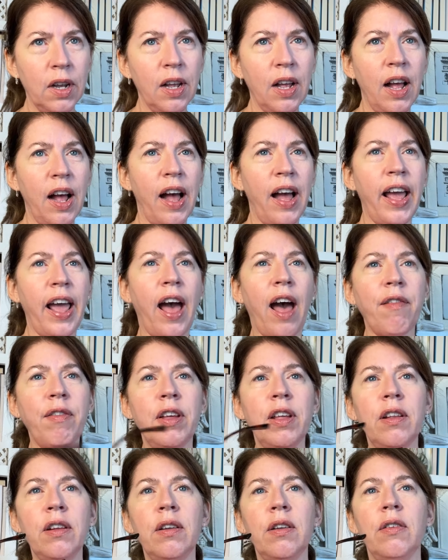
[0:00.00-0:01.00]
I have
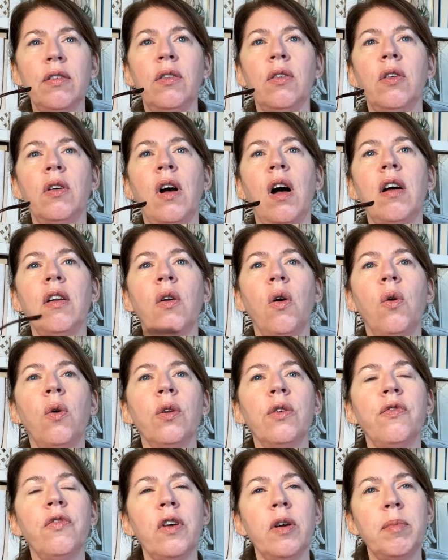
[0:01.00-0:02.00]
it on
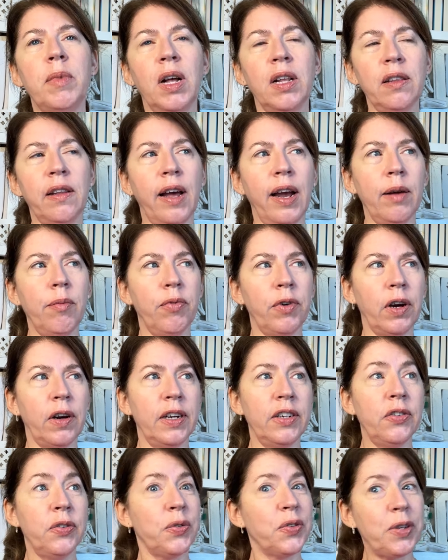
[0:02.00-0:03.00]
hold from a library.
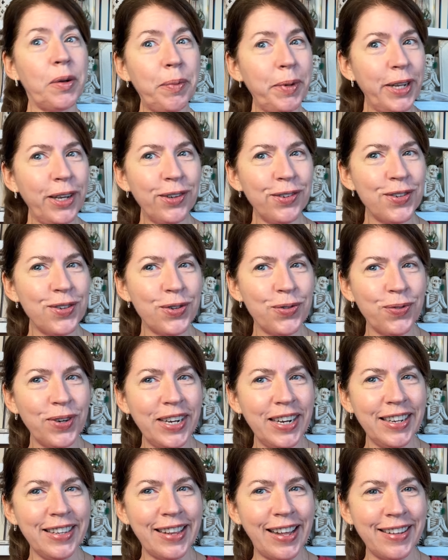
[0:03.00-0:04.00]
So somebody else is
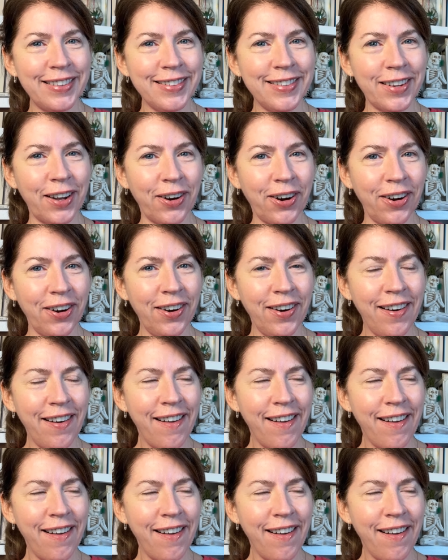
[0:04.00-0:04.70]
reading that sucker.